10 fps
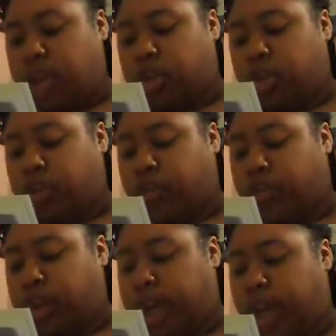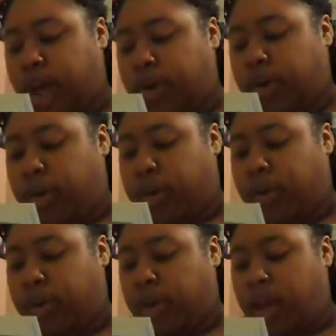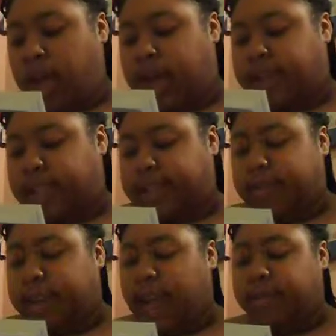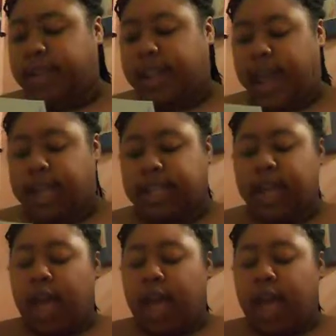Just for Now, and Sometimes It Lasts.